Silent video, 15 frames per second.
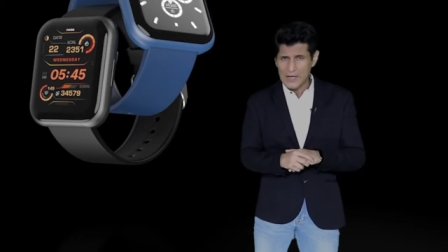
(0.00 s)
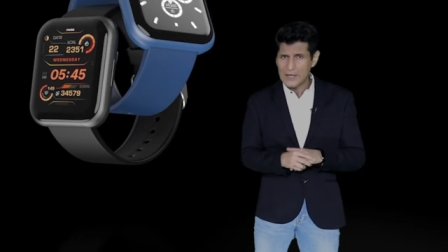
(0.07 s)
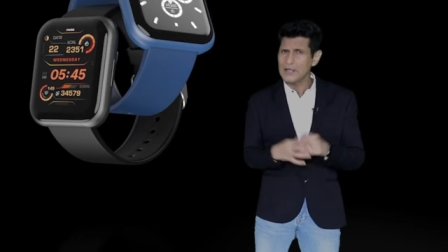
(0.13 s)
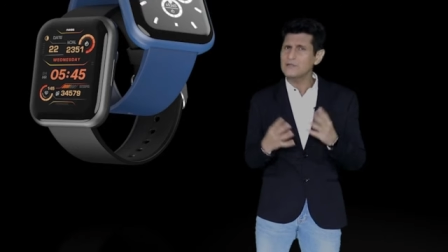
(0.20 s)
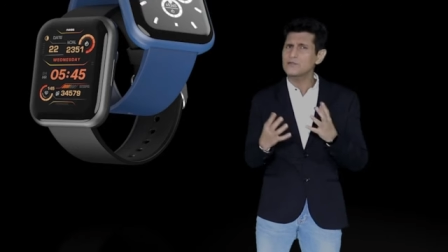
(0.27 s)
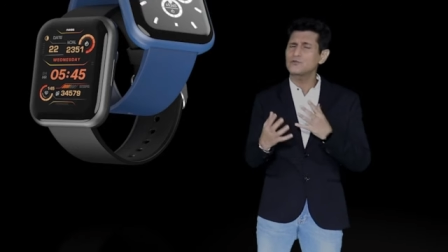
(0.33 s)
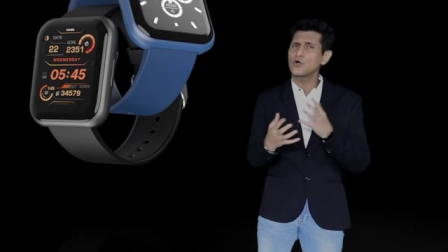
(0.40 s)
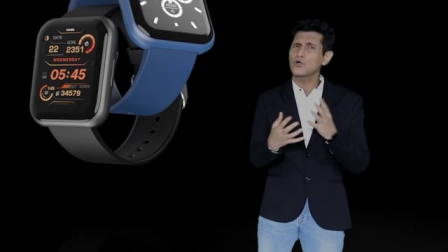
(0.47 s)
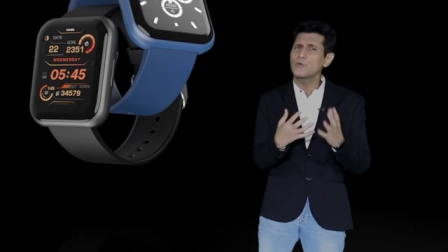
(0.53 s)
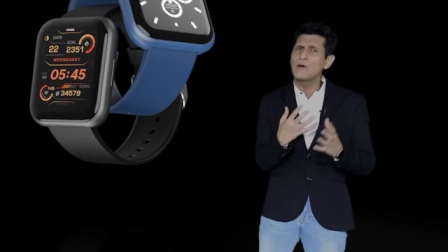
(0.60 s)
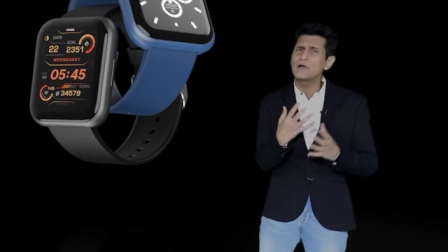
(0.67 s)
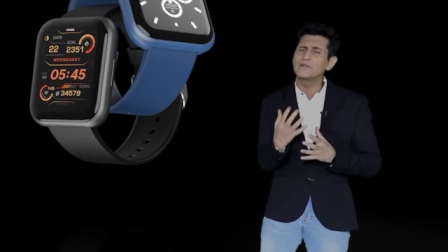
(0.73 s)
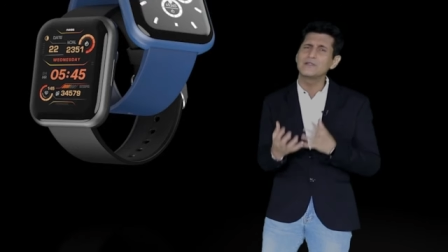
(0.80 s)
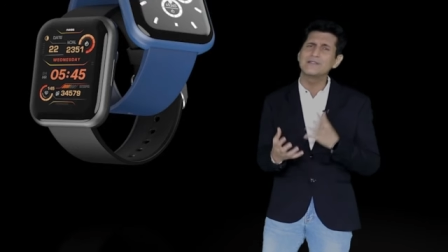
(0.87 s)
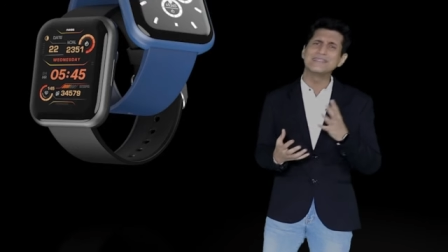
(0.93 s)
Let's talk
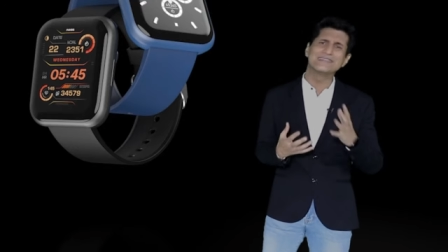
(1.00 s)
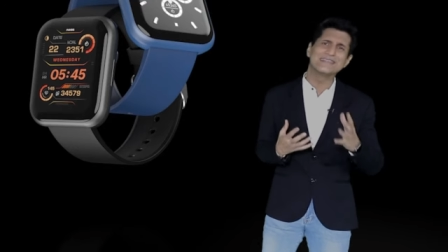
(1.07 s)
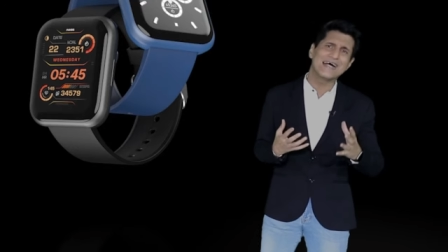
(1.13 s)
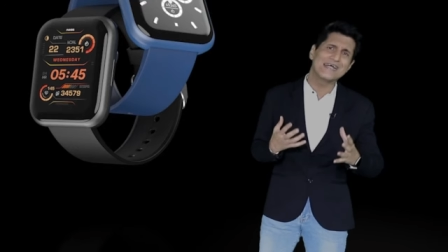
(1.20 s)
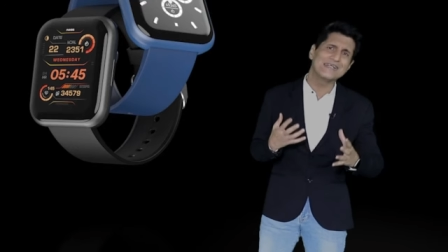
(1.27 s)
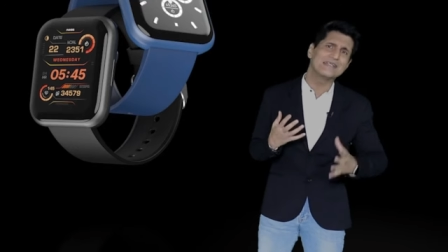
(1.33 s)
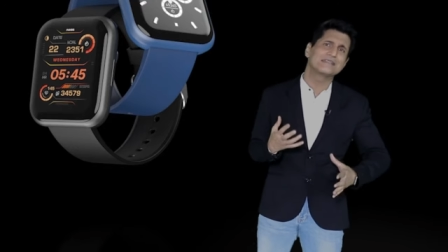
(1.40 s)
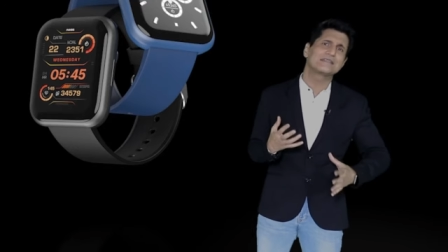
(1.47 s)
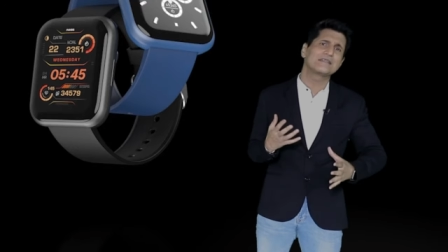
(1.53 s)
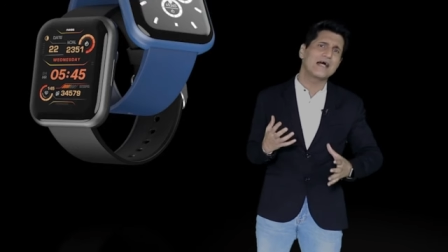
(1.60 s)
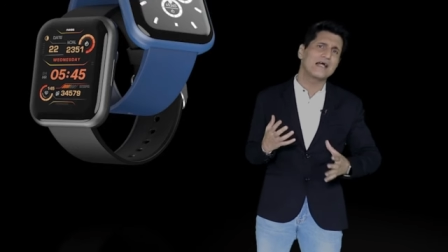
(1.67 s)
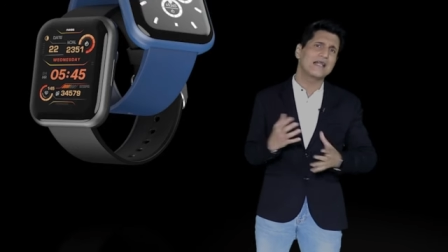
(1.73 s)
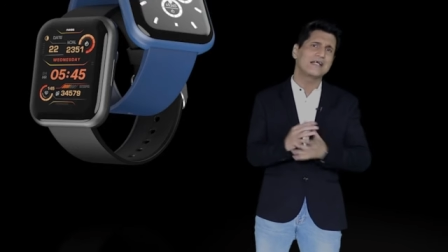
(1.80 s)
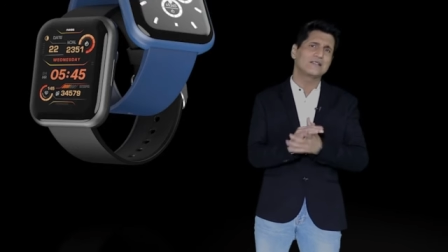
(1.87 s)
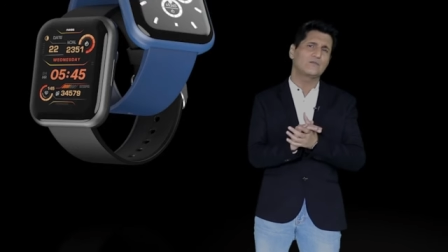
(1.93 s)
about the design and
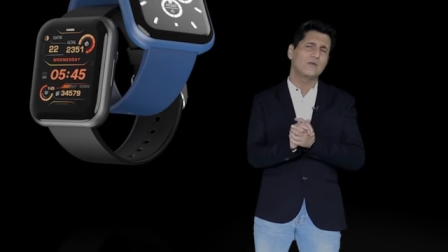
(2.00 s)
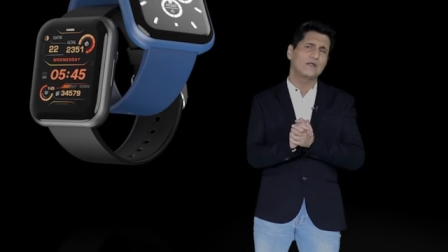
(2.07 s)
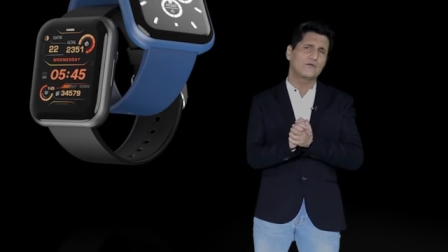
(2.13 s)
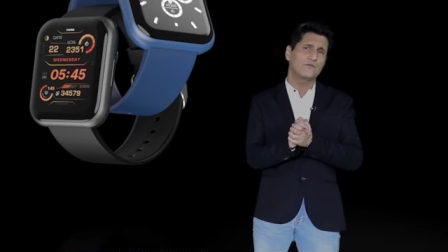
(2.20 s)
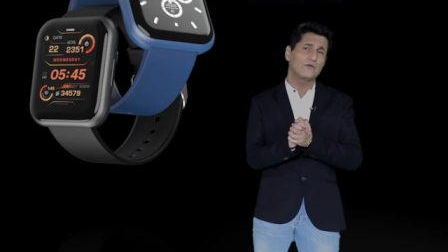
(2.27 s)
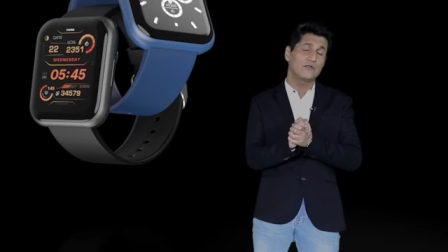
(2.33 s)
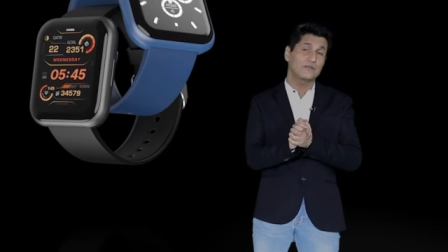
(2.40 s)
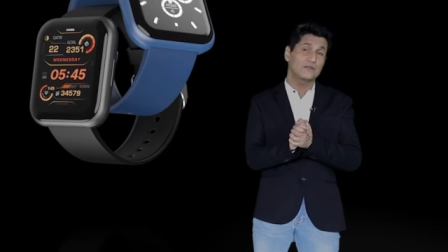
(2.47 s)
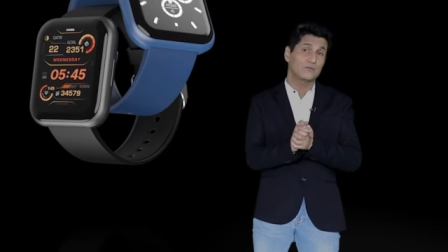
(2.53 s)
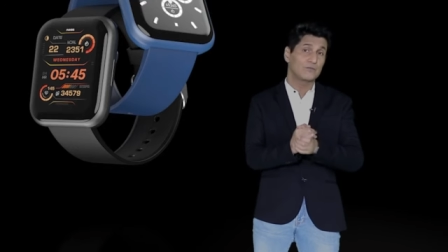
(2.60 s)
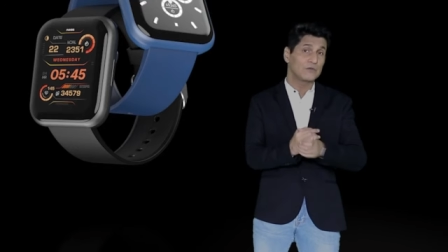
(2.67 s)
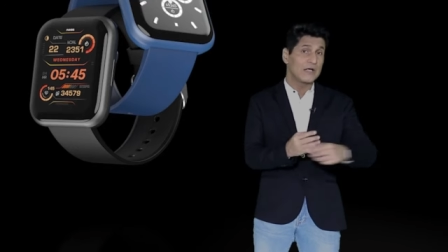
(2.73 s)
style aspect first.